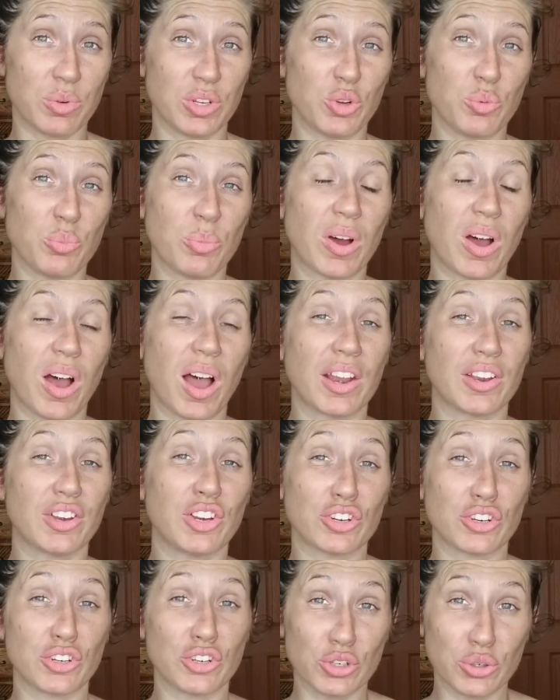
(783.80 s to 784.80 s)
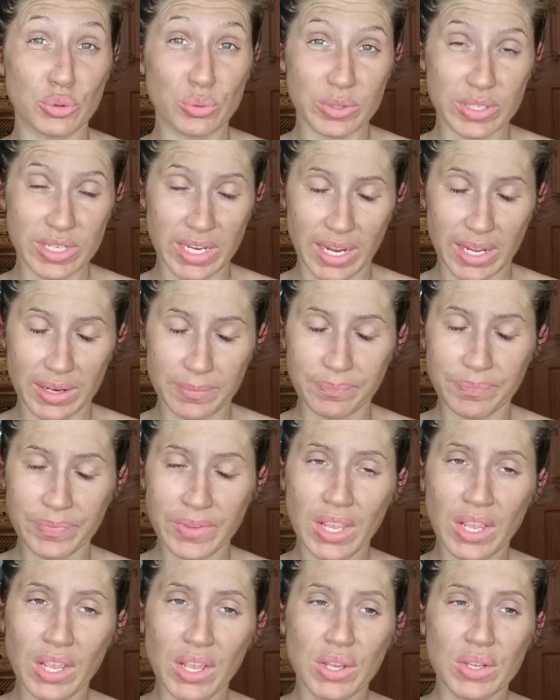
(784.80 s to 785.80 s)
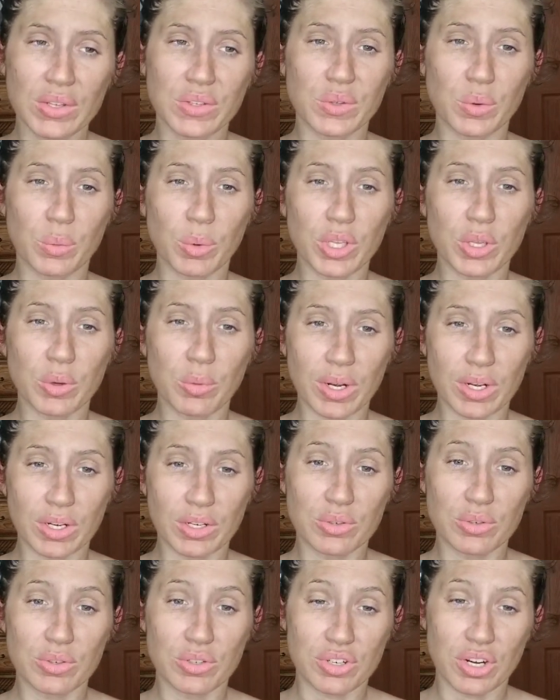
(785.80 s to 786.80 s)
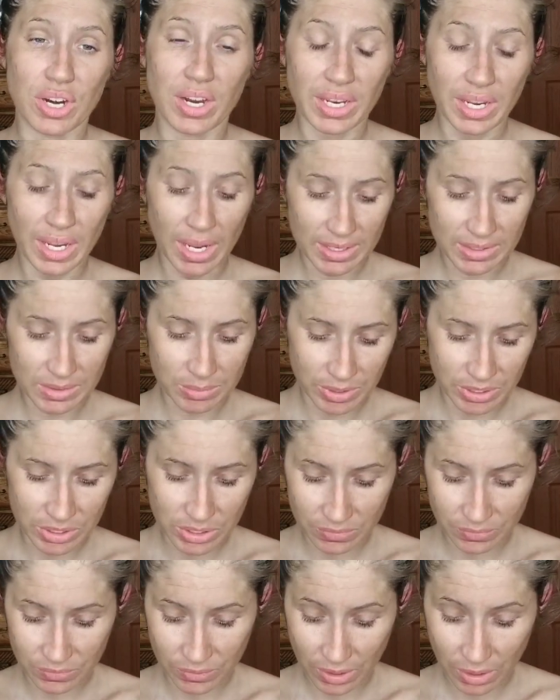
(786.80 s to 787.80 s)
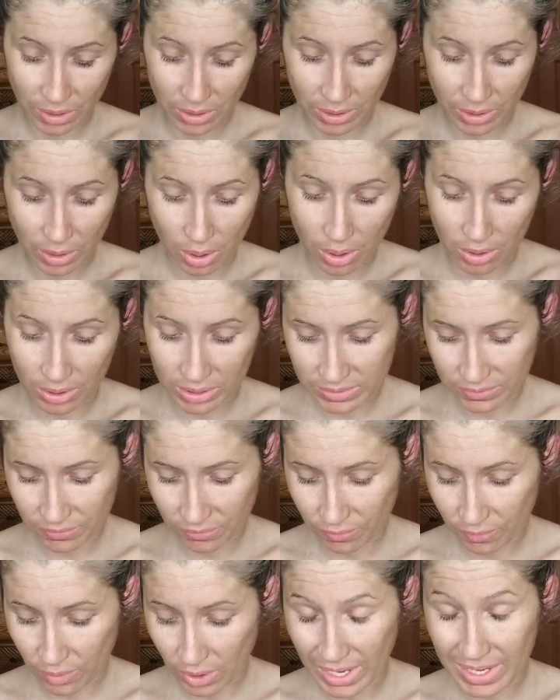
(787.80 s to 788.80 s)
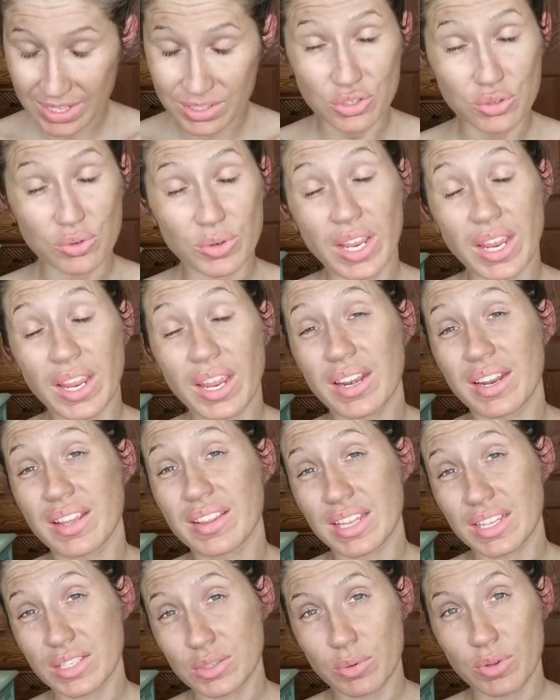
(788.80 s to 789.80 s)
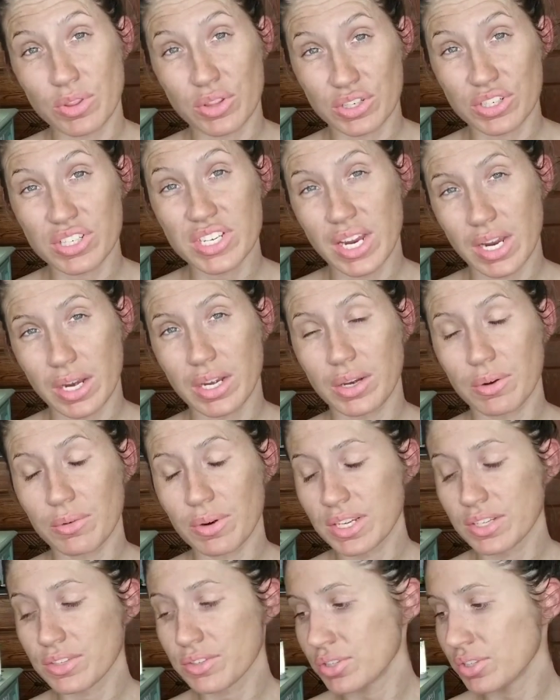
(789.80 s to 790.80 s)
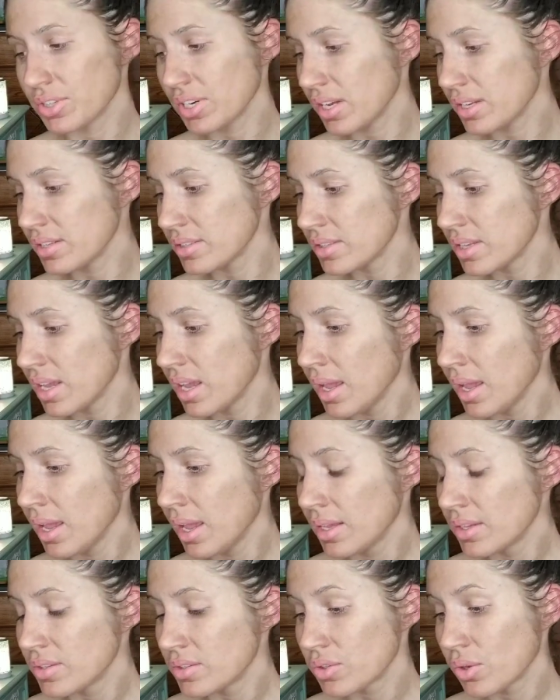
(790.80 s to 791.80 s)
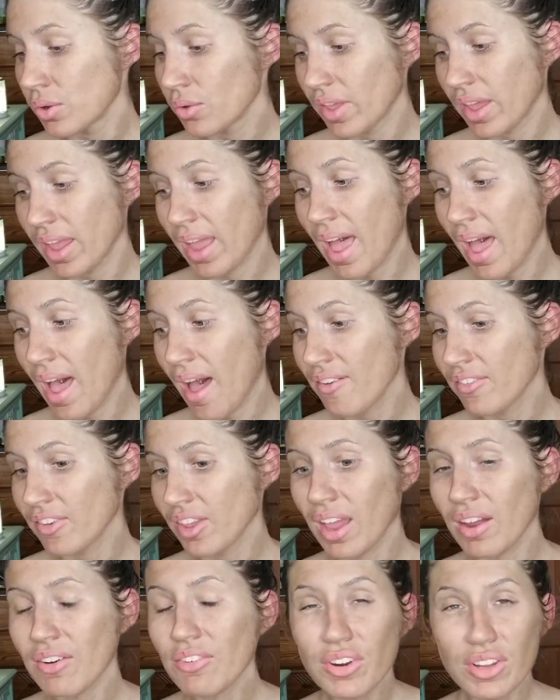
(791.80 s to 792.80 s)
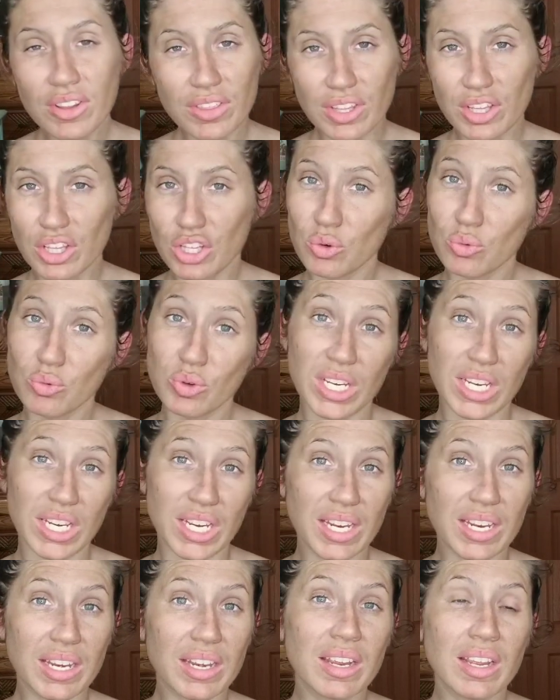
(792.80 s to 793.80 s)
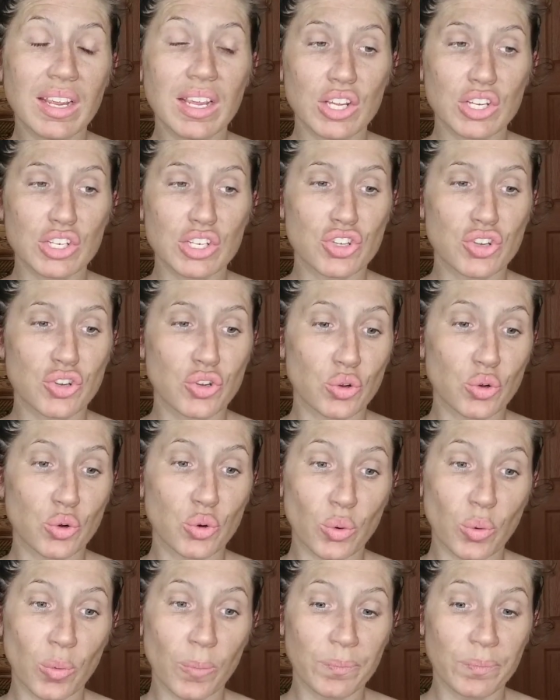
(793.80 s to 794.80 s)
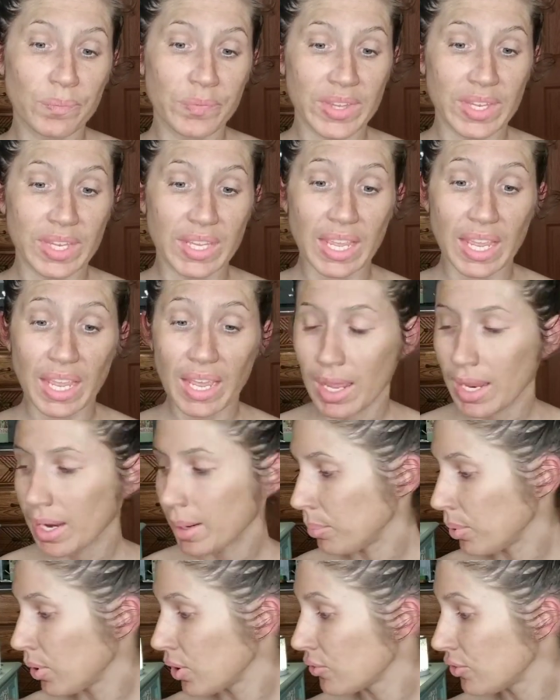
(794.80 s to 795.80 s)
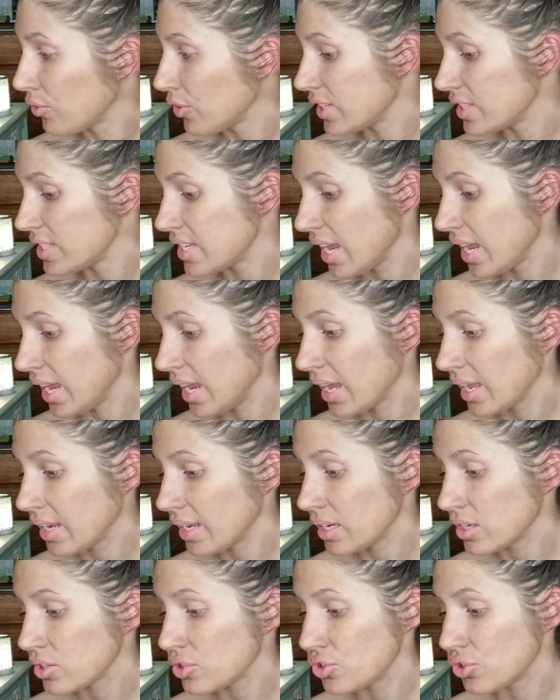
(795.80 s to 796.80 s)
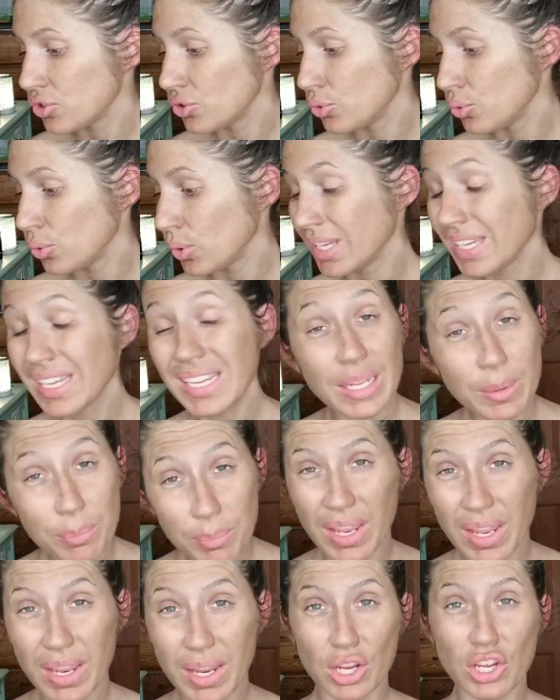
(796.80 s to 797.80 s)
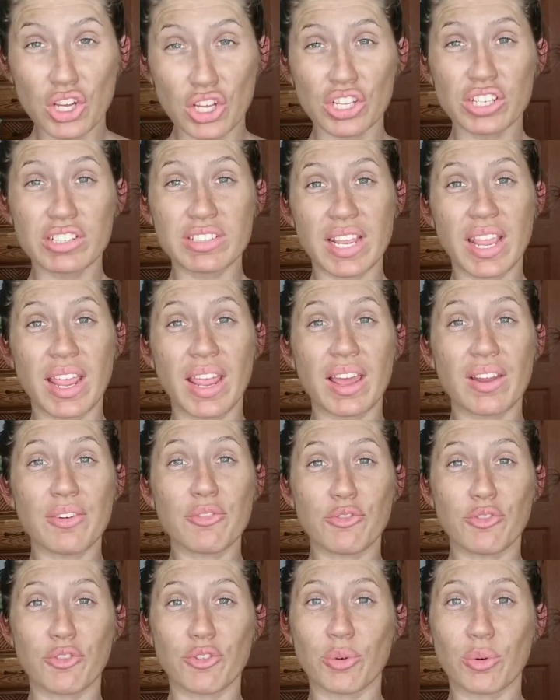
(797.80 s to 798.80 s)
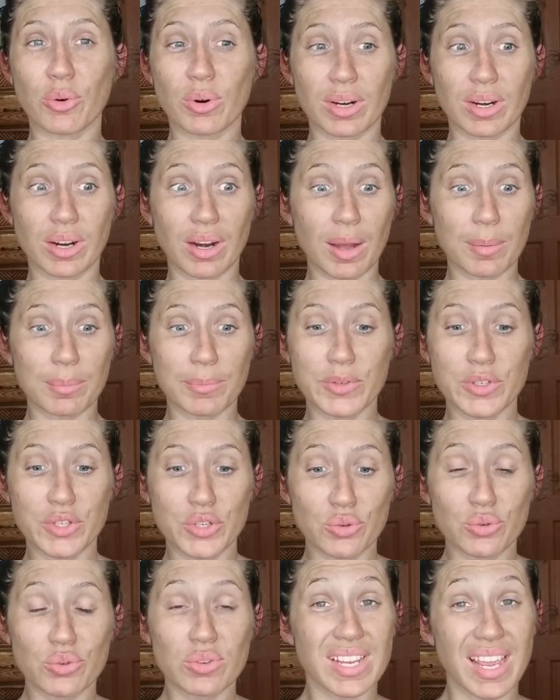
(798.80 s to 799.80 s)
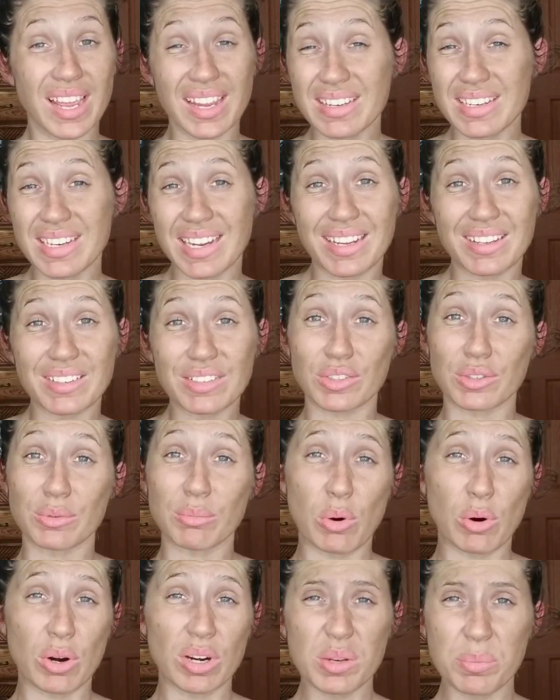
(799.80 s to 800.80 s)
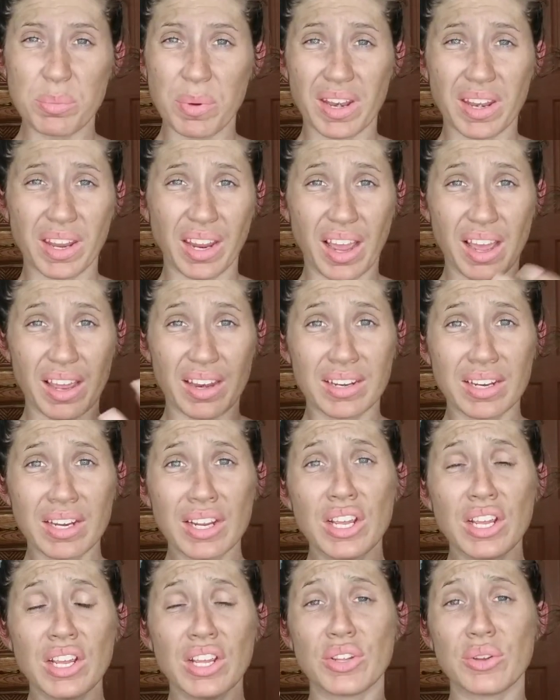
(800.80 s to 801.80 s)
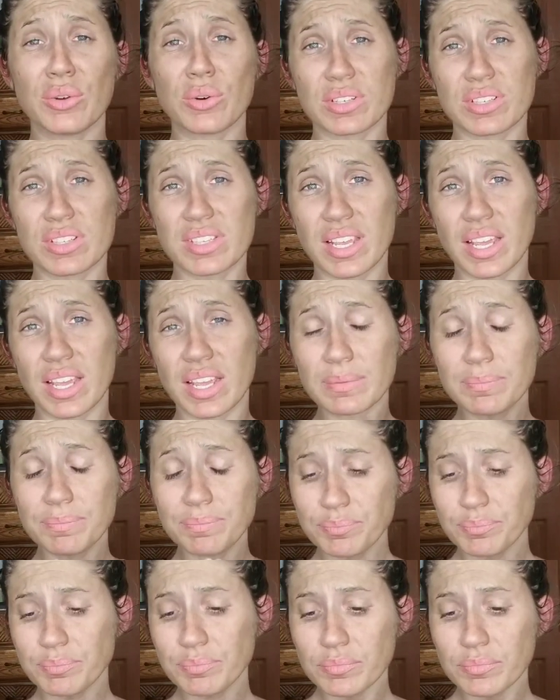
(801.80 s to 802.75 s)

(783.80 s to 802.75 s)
when you put on your new tan. So what you want to do is try and get as much of it off as you can, and that's what their tan eraser does. So they have everything you need to get a perfect tan, to keep a good tan for up to 10 days or more, depending on your skin,